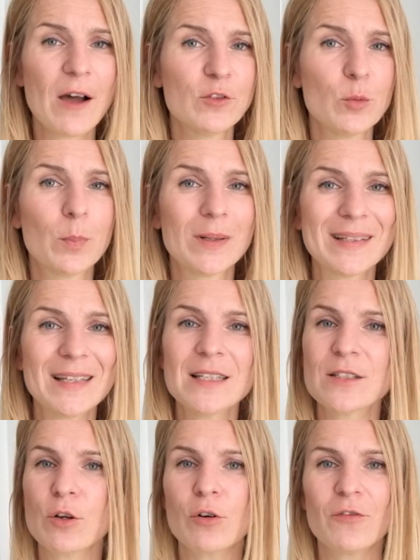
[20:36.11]
have to
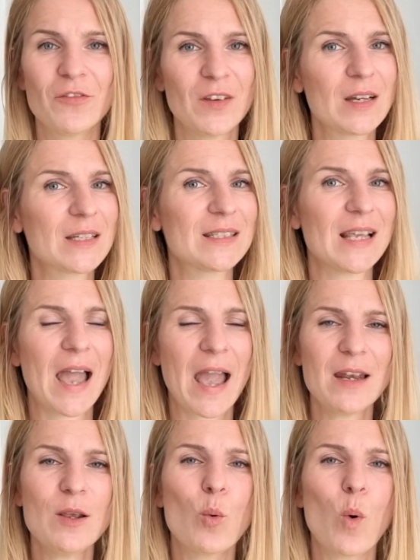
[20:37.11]
please or fix
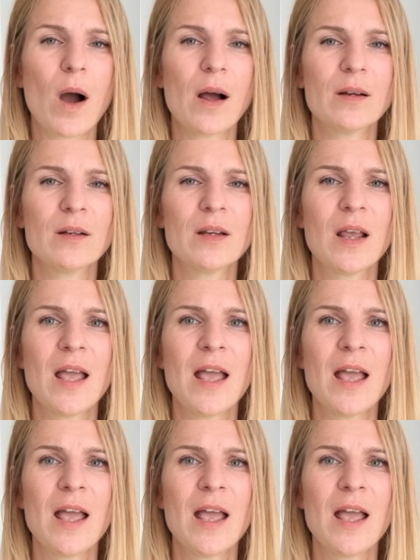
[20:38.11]
anyone